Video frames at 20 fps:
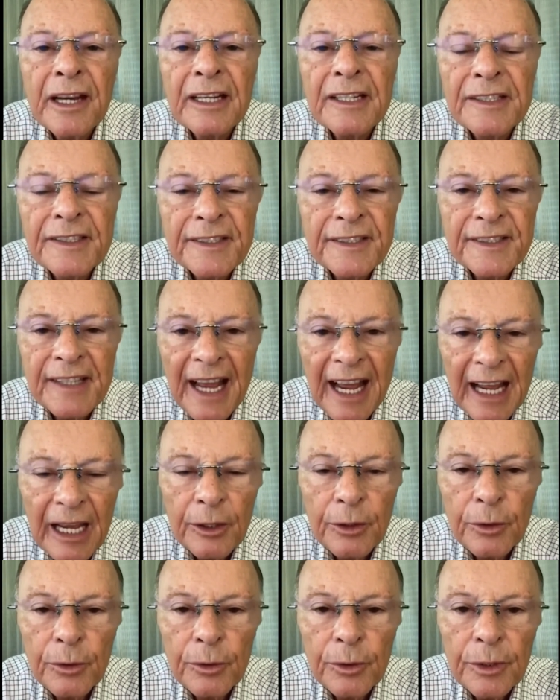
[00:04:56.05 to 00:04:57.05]
the
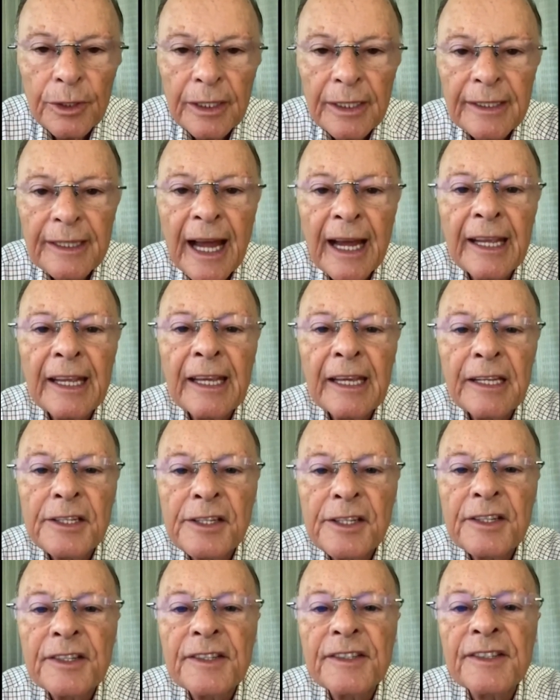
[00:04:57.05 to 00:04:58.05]
devil, he's not an
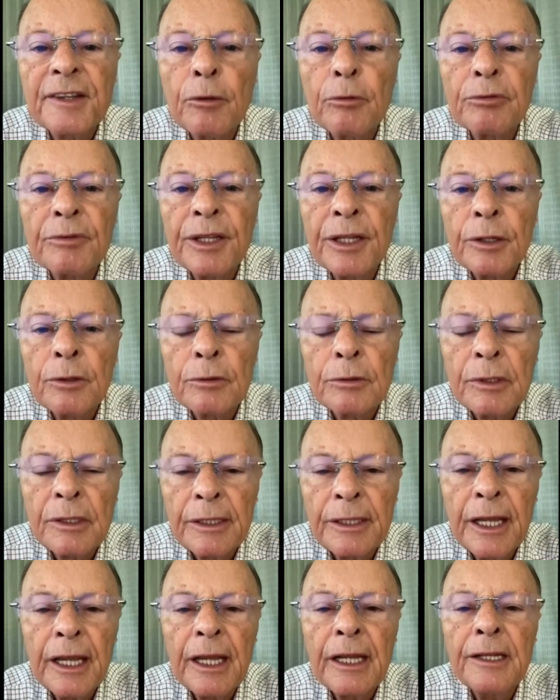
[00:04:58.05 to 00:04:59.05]
adversary
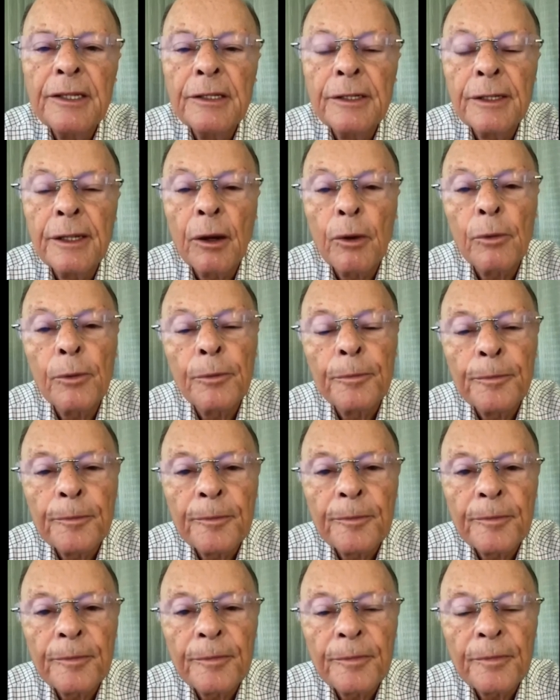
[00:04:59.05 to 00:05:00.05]
to
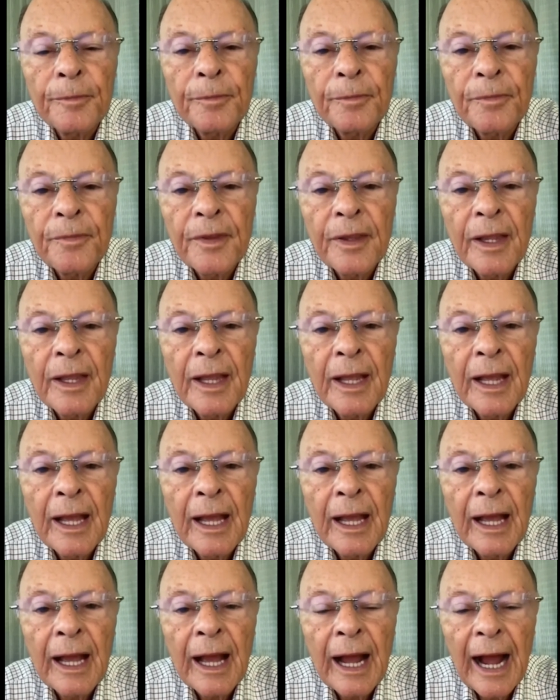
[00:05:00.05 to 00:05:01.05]
those who belong to Him.
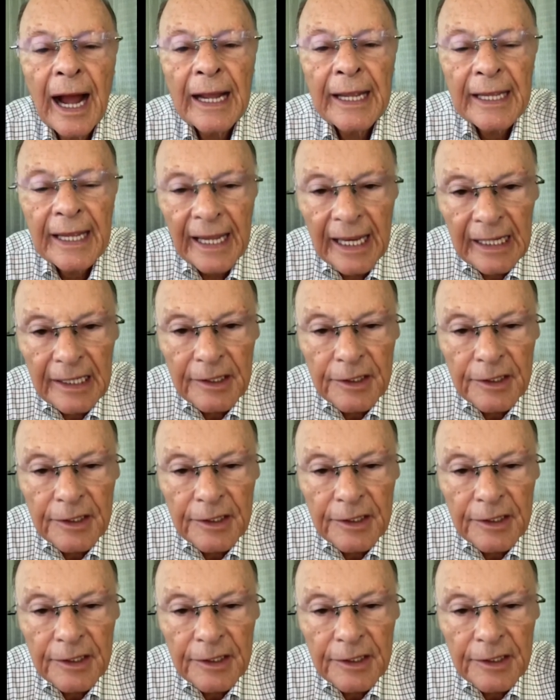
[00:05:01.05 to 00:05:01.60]
No.